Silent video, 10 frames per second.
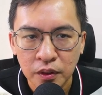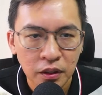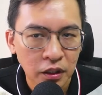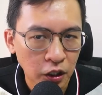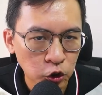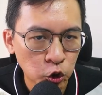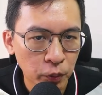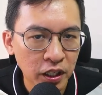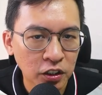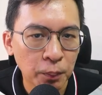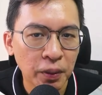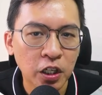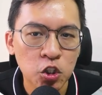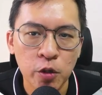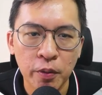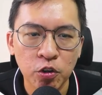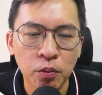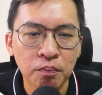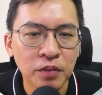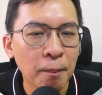Assuming a typical 3-bedroom
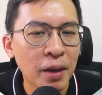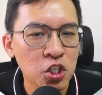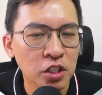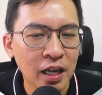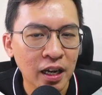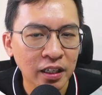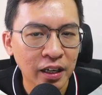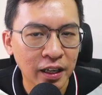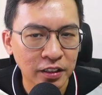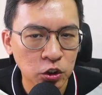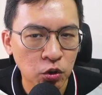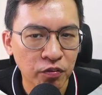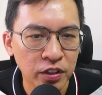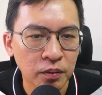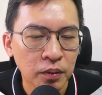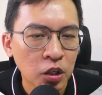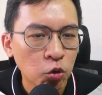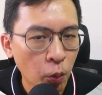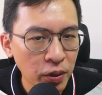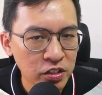that measures 980 square feet will
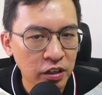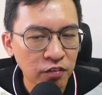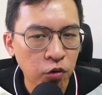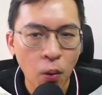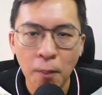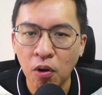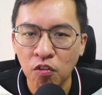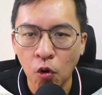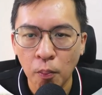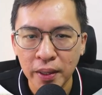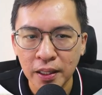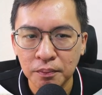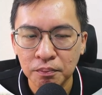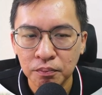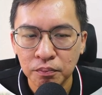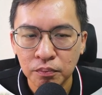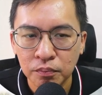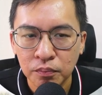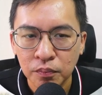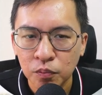be selling for $1.4 million.
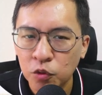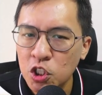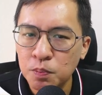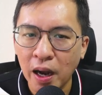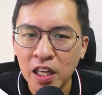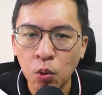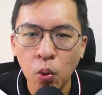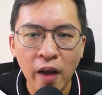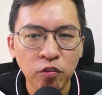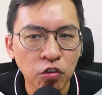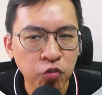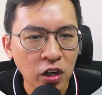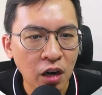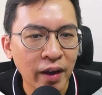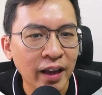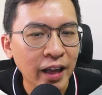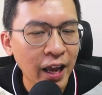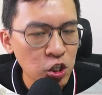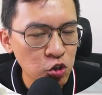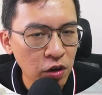This buyer will have to fork out an
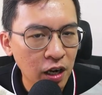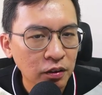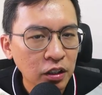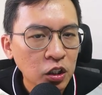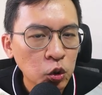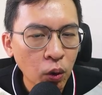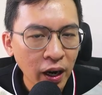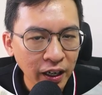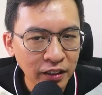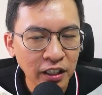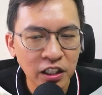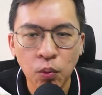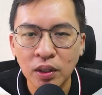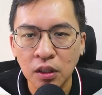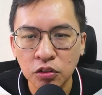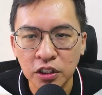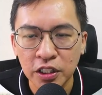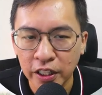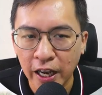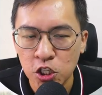extra $291,000 in
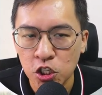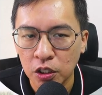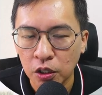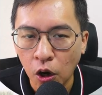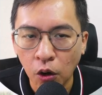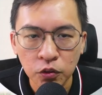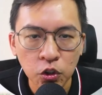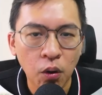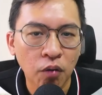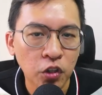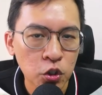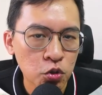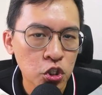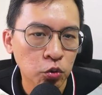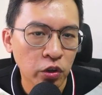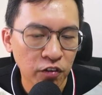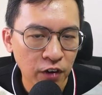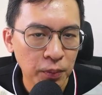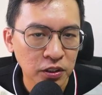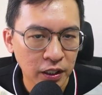cash on top of the usual
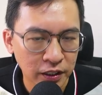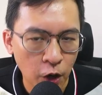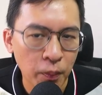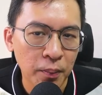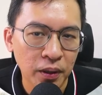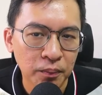25% down payment.